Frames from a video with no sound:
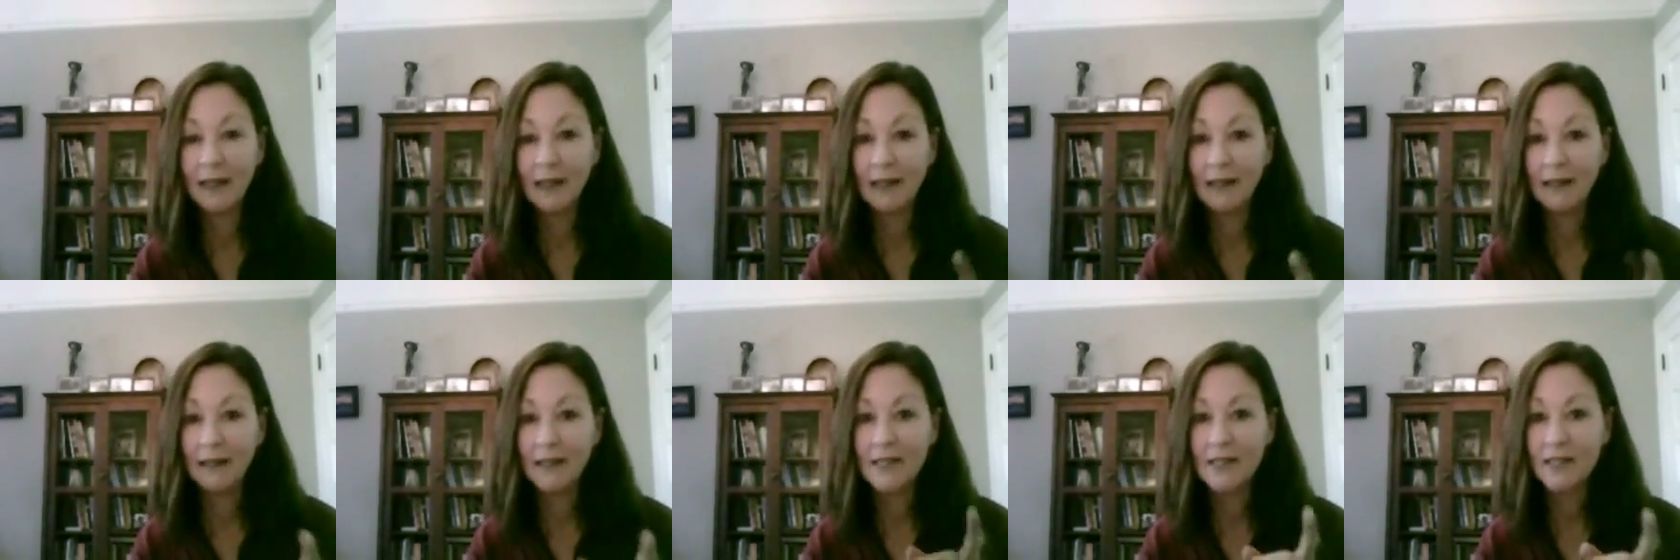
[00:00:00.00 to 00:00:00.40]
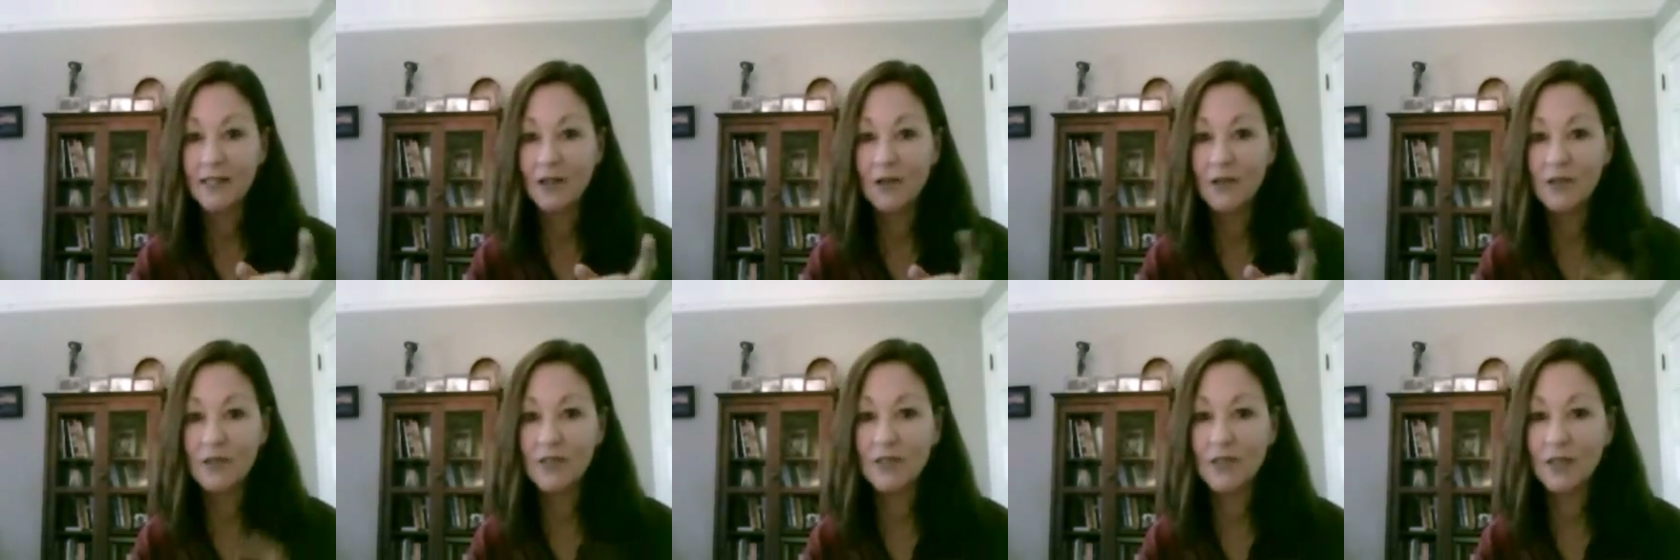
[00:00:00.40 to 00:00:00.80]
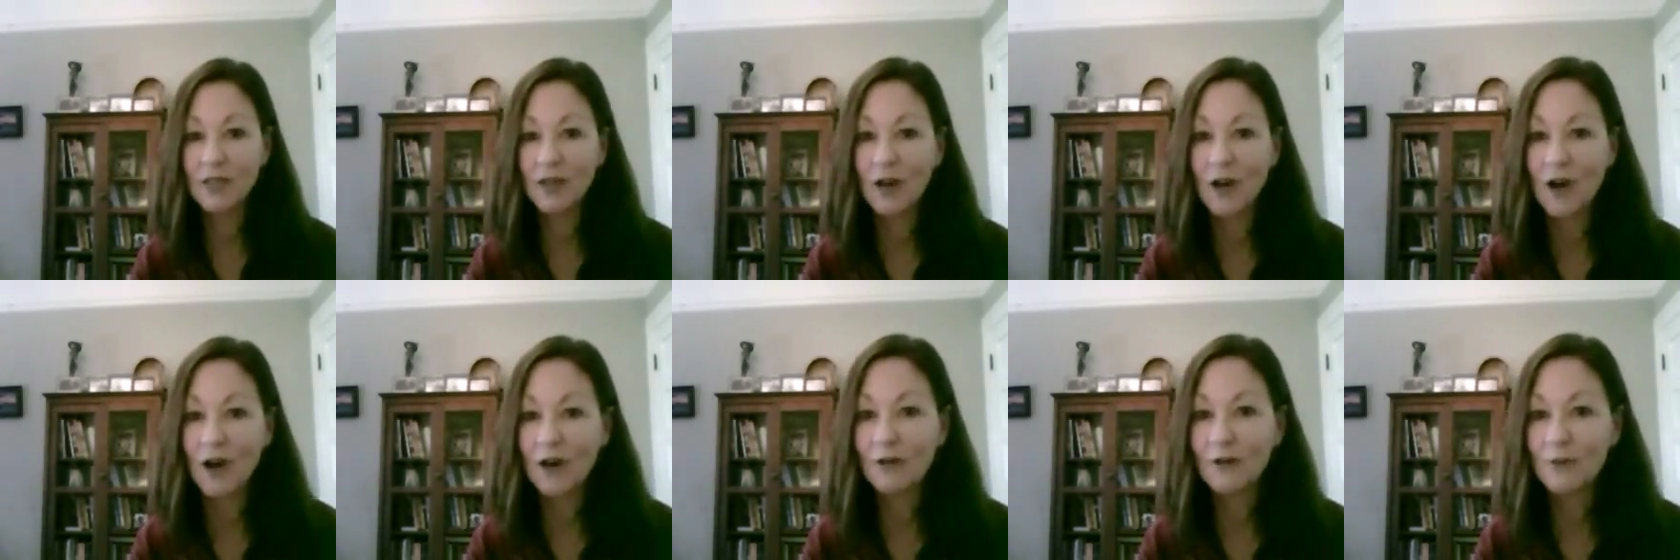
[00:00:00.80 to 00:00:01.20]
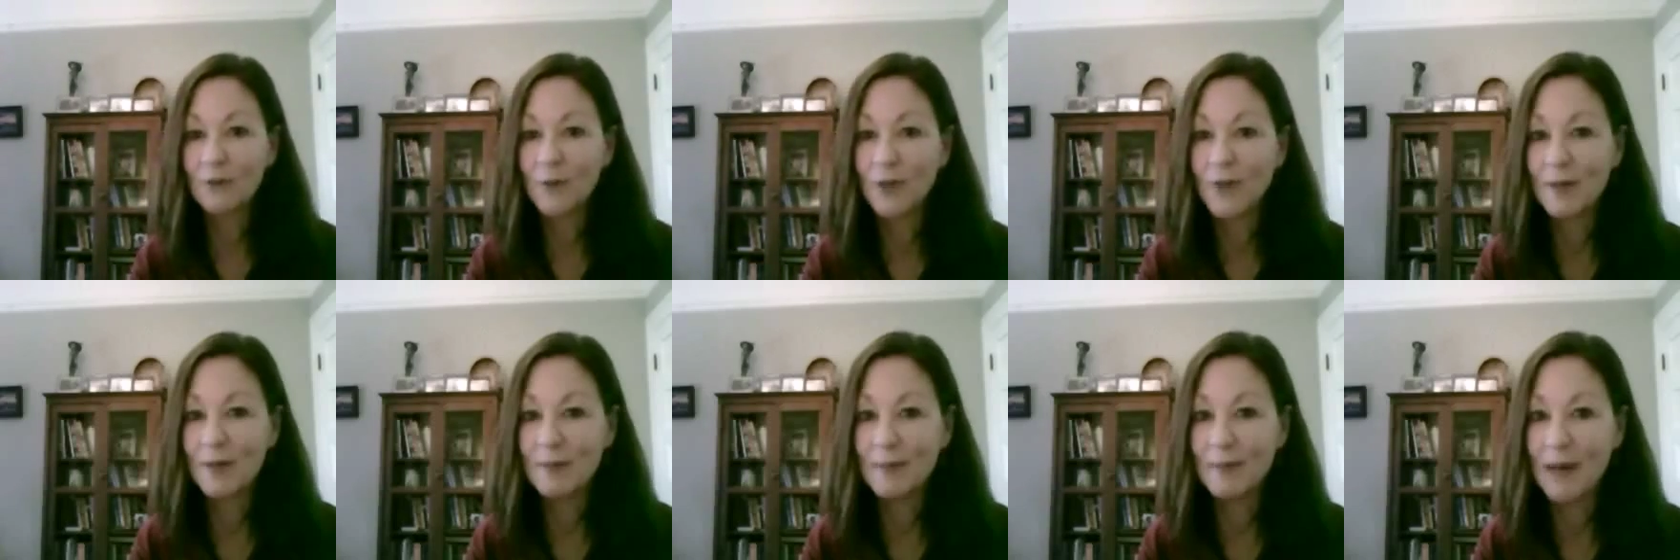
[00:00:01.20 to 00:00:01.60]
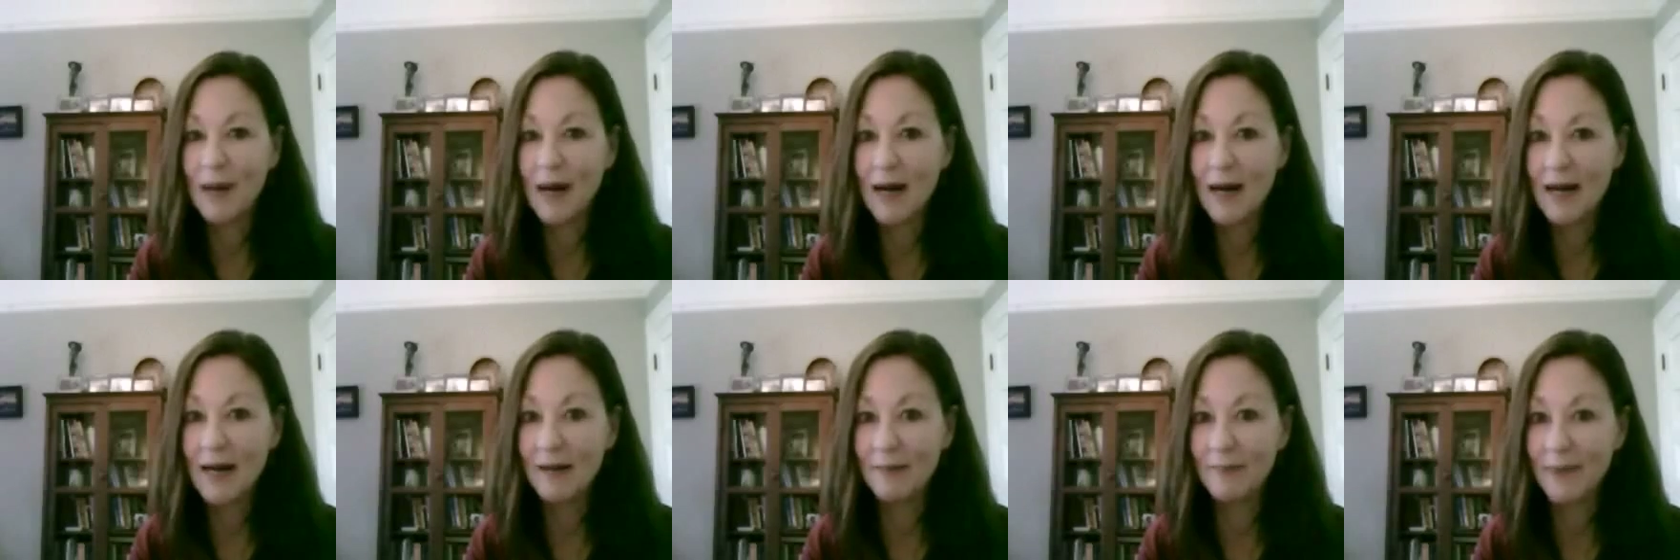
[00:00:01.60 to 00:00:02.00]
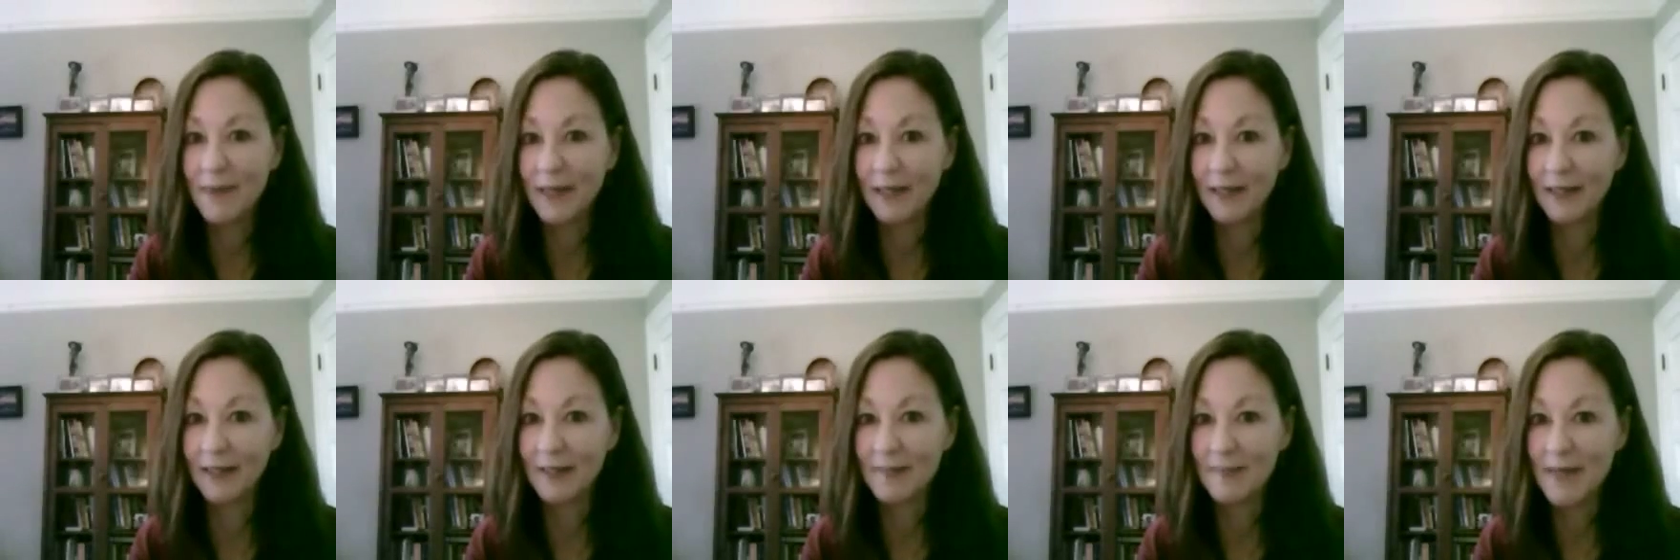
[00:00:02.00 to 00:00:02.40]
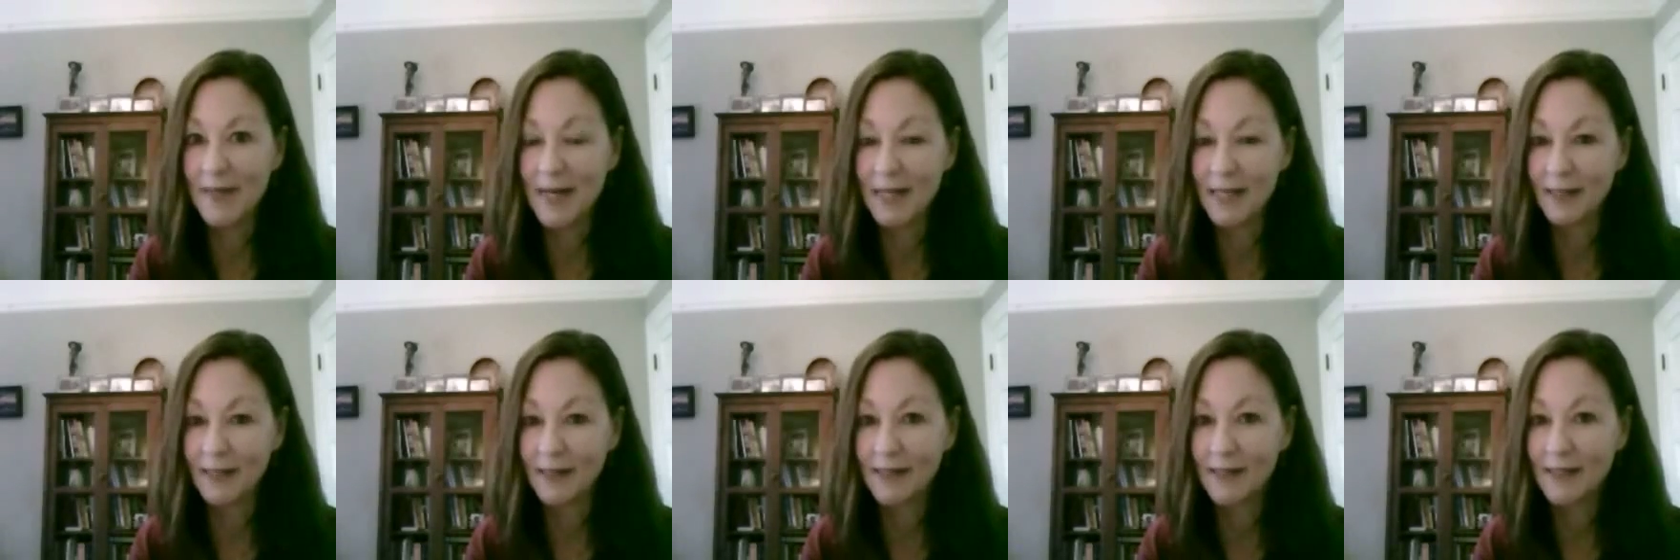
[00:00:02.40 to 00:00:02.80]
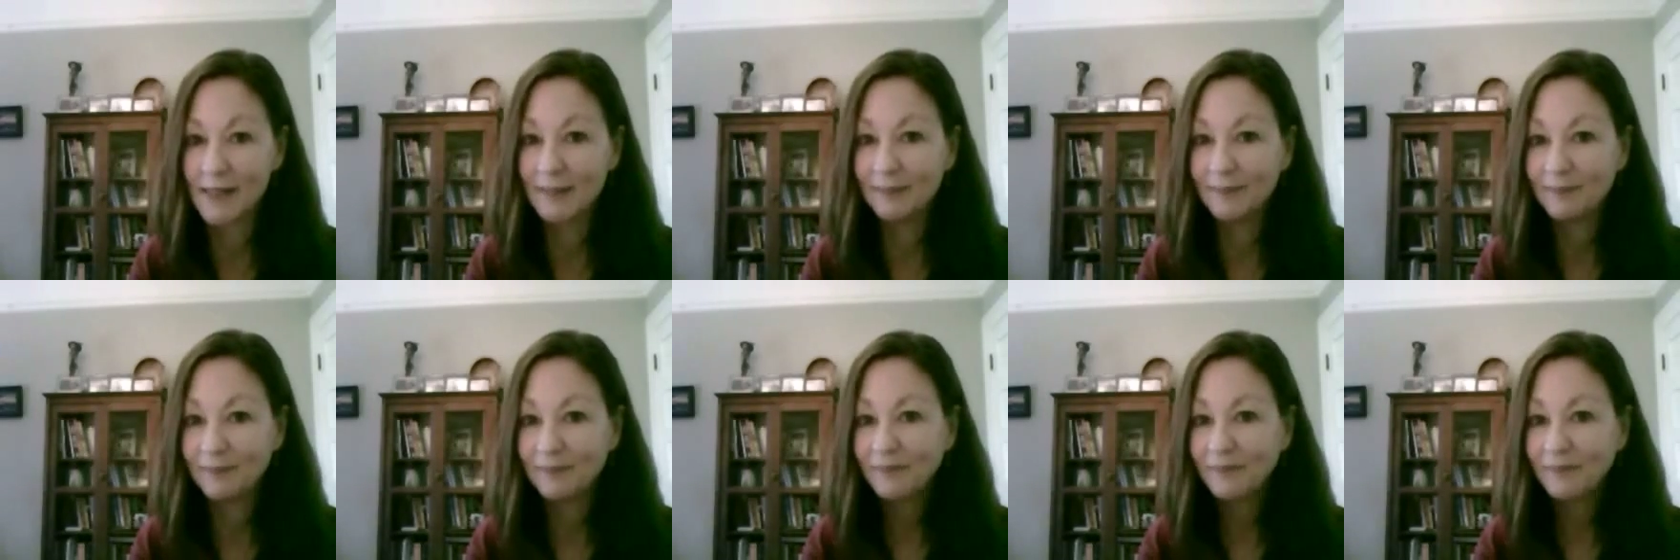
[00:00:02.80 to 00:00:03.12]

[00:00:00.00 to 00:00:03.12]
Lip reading: And this goes to the heart of one of my big laments.